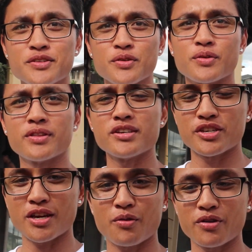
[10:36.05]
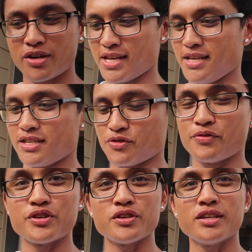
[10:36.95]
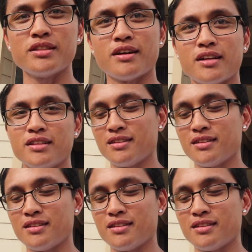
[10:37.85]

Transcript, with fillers: So the shower is officially done.